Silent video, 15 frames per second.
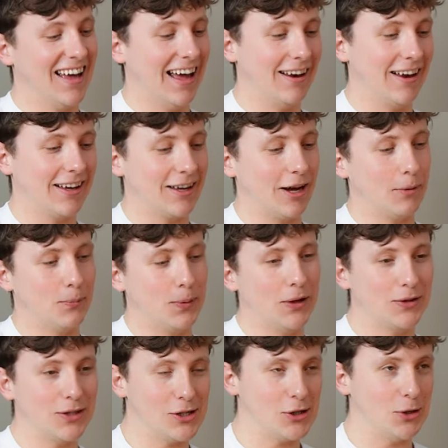And like I'd be
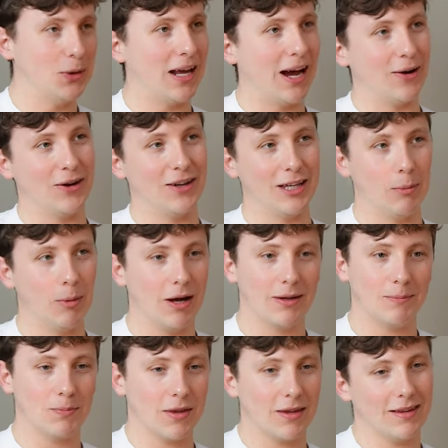on the shoe counter and they'd be like,
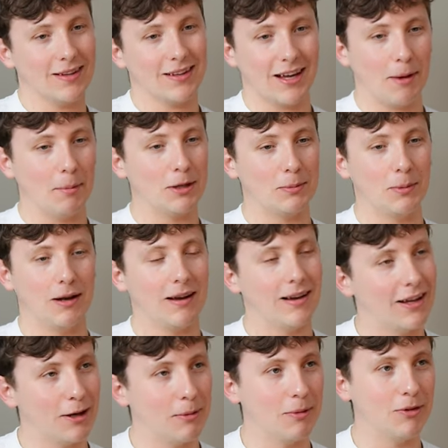come up to me like,
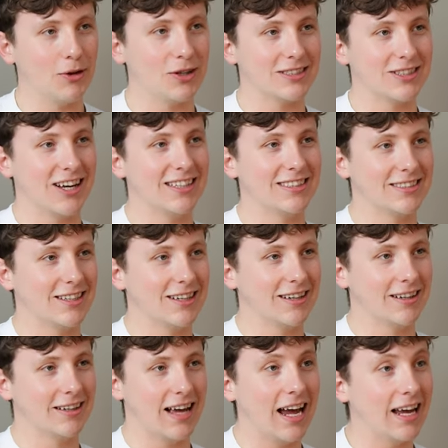Liam, have you got size
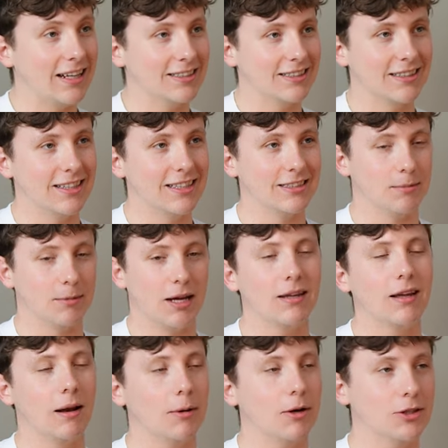8s in these? I'm like,
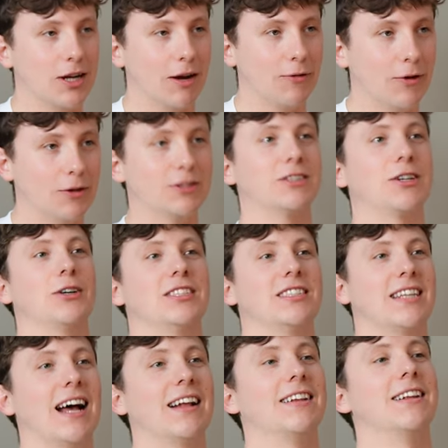yeah, let me go check for you. Just go
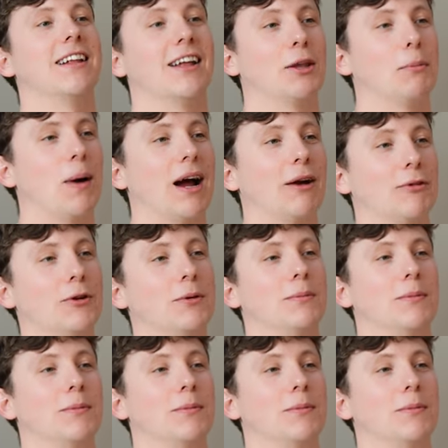stand in like the back room.